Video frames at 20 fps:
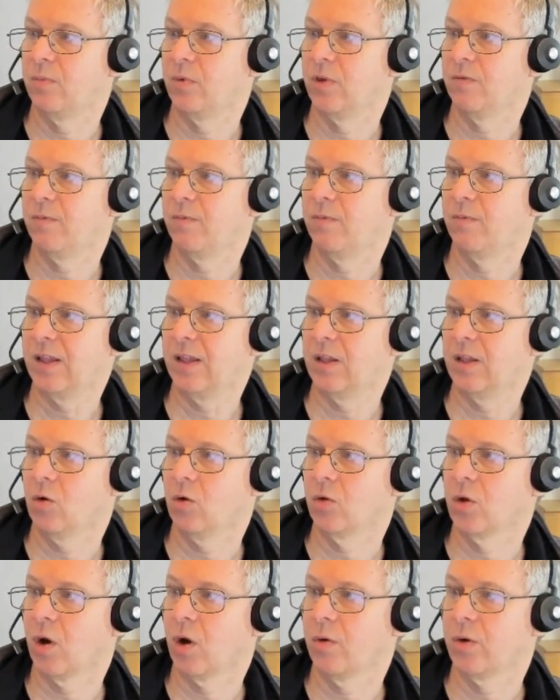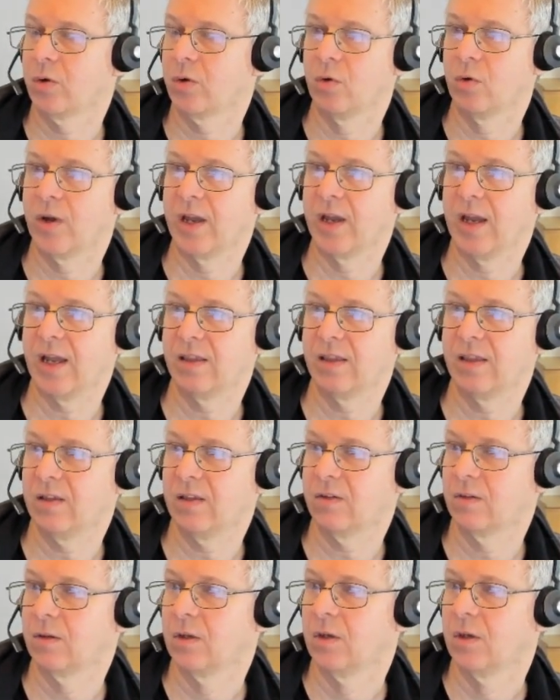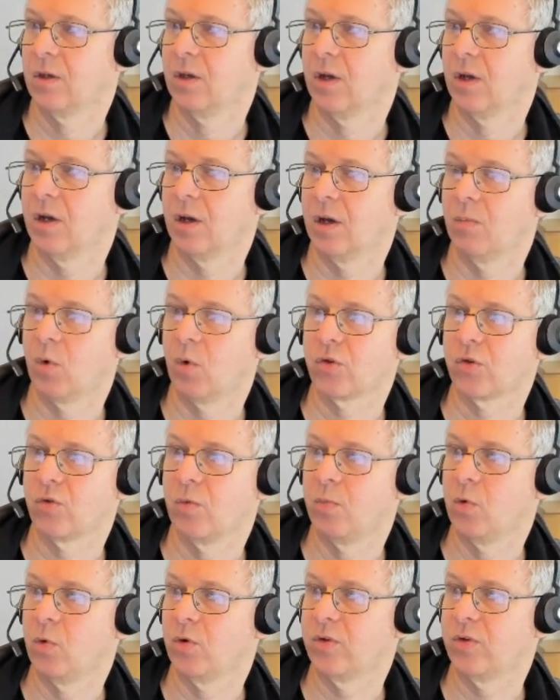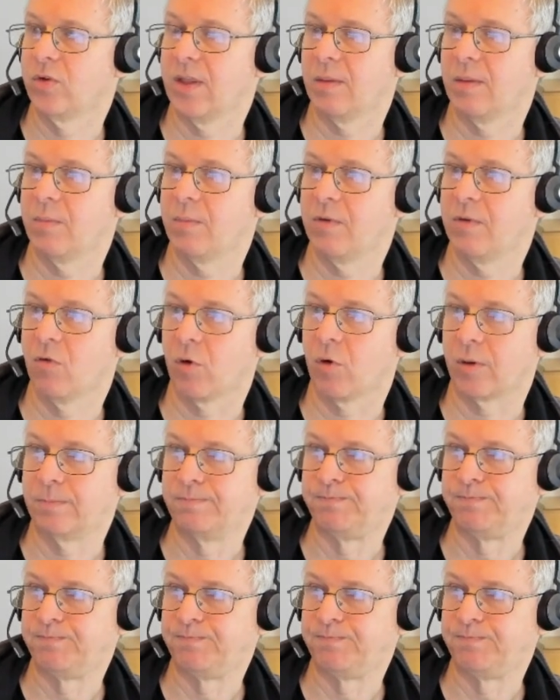depending on how you're looking at it, more throughput than before.